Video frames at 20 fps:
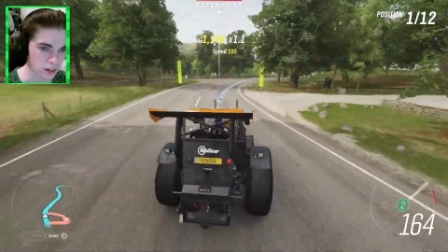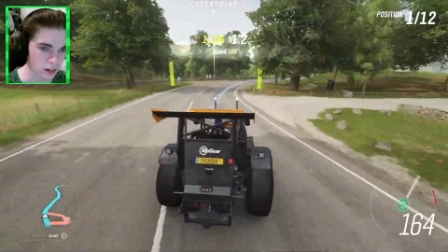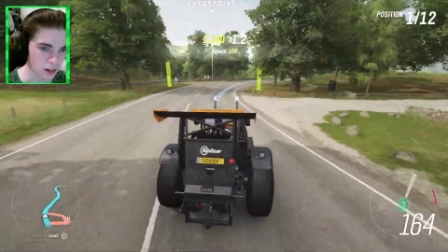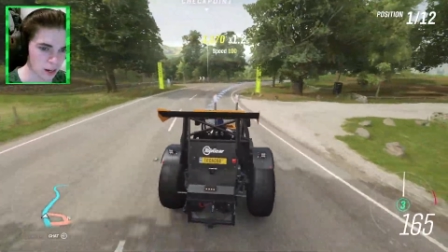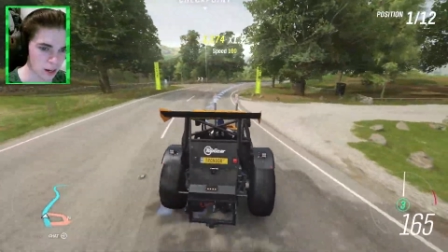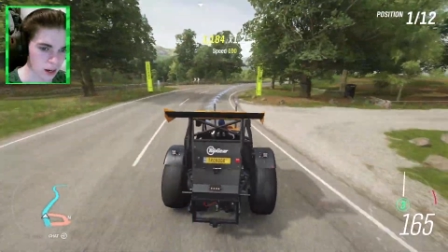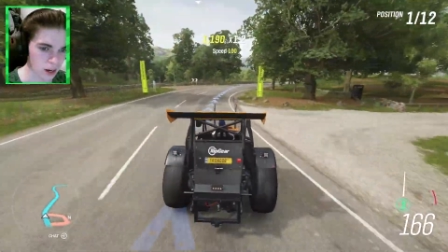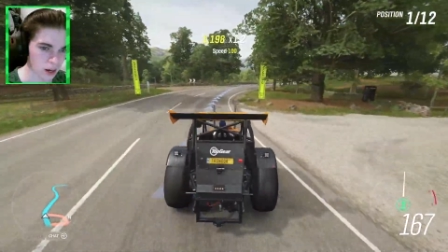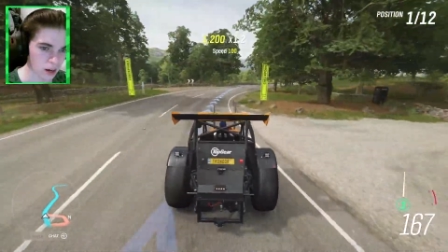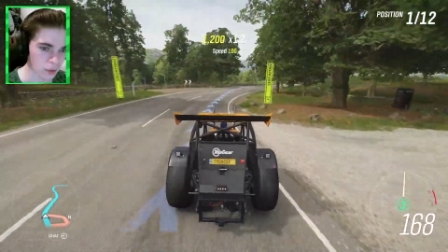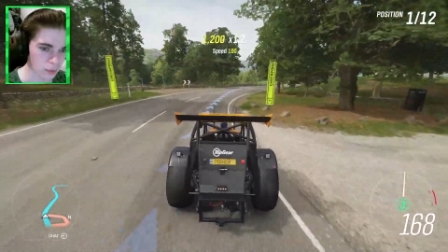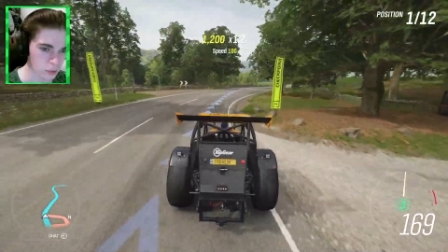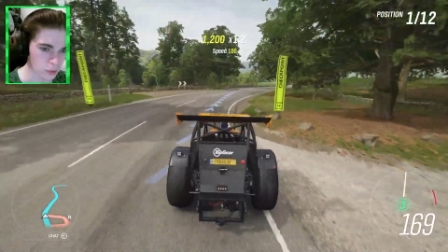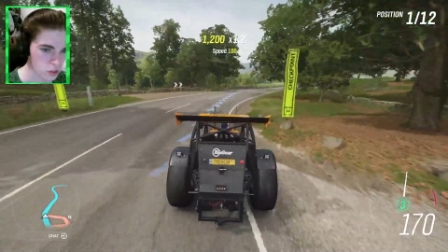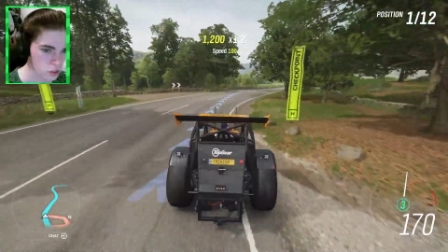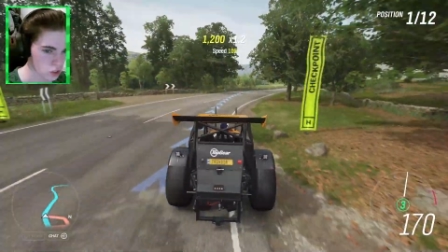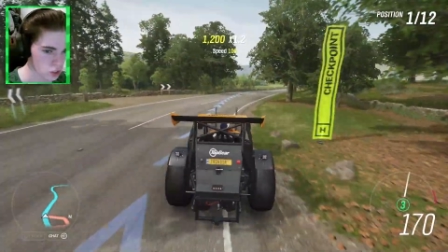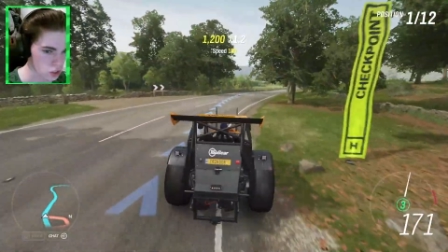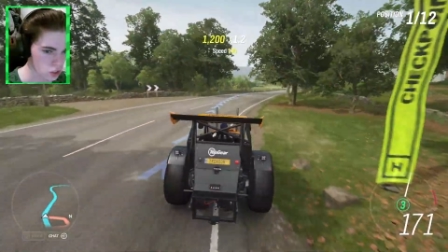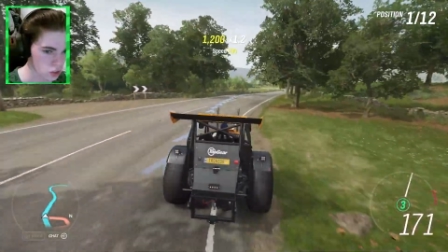uh,
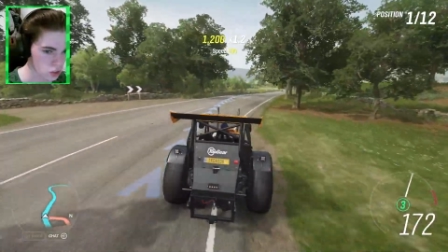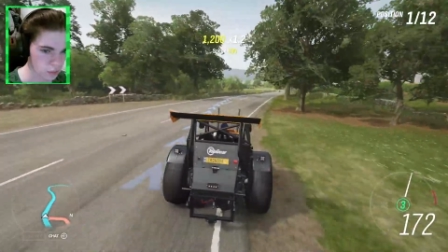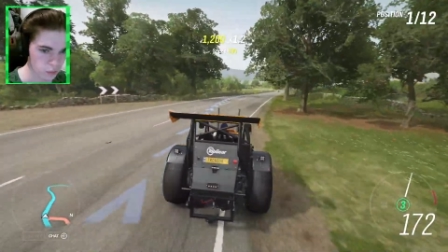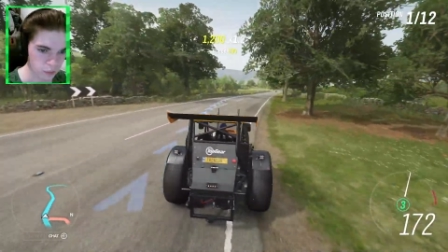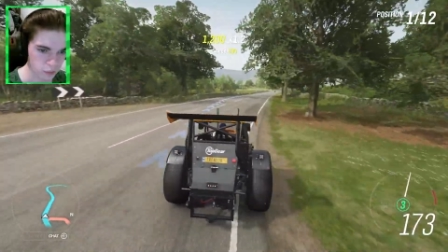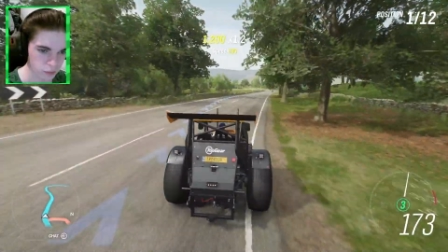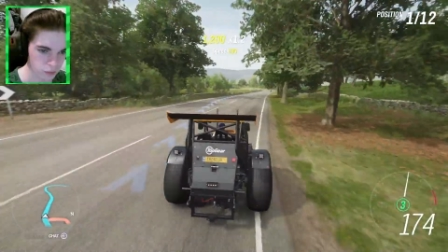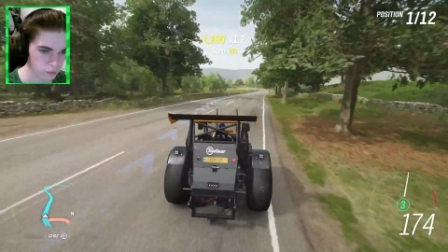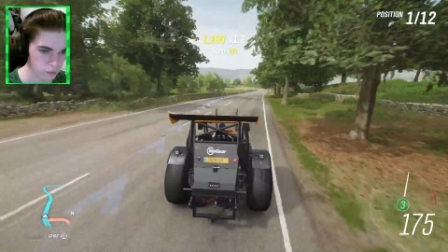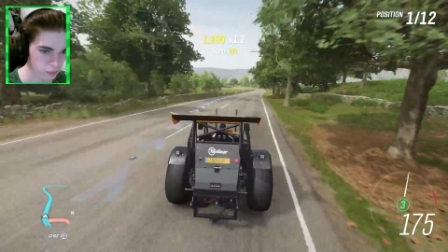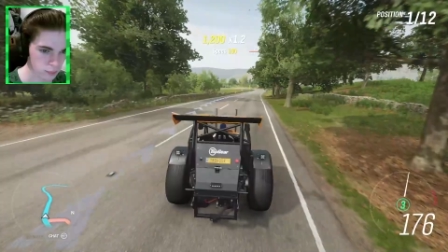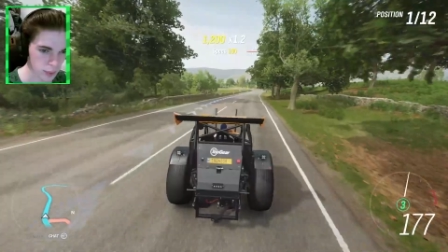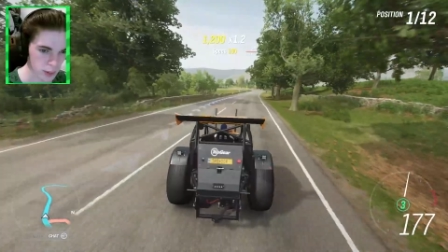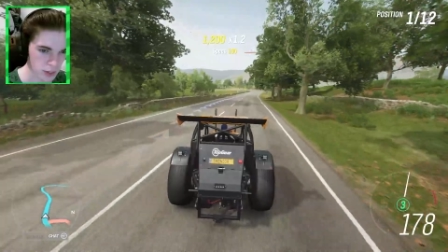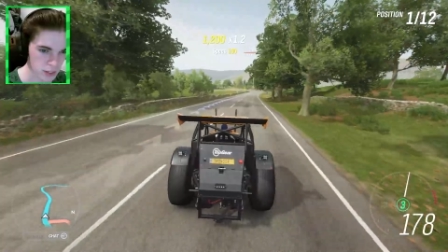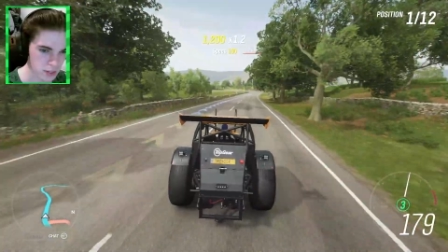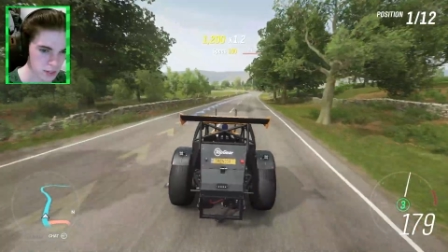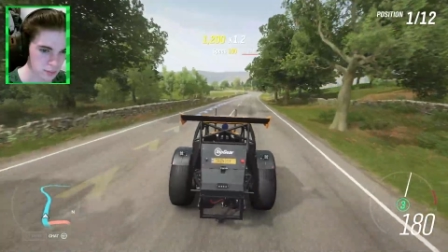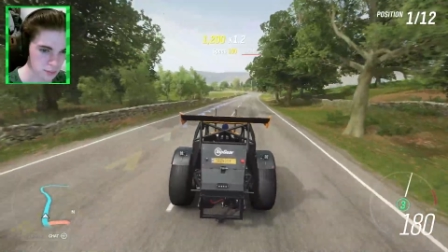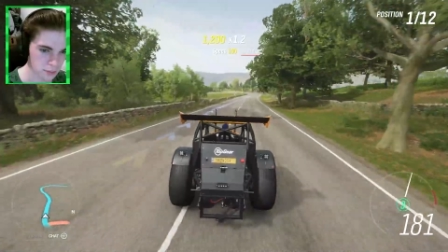which just
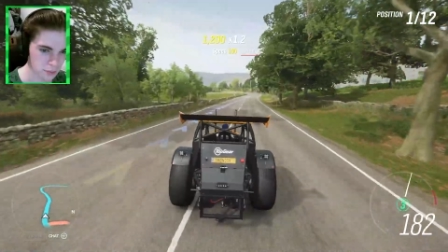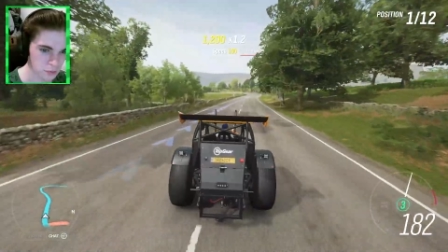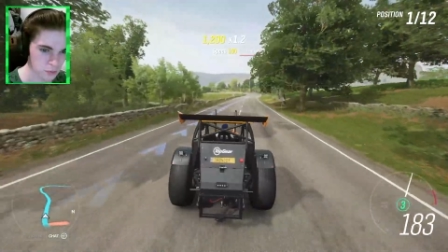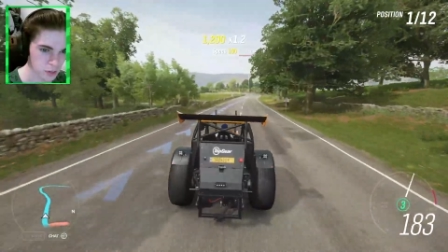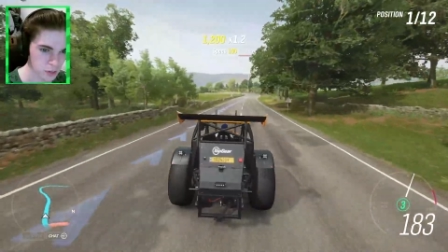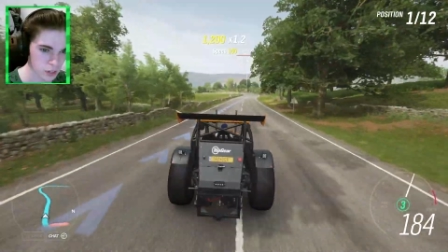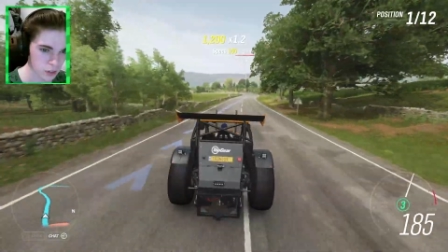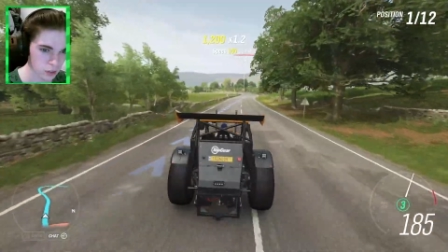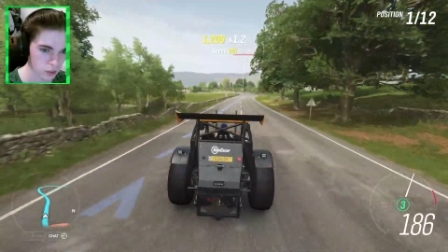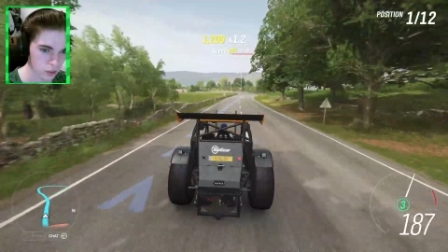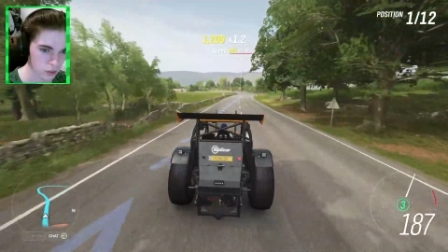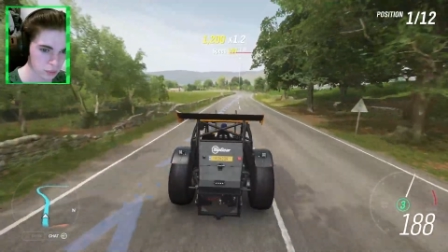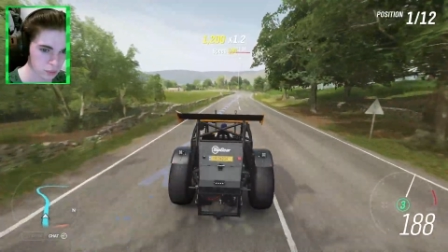makes them feel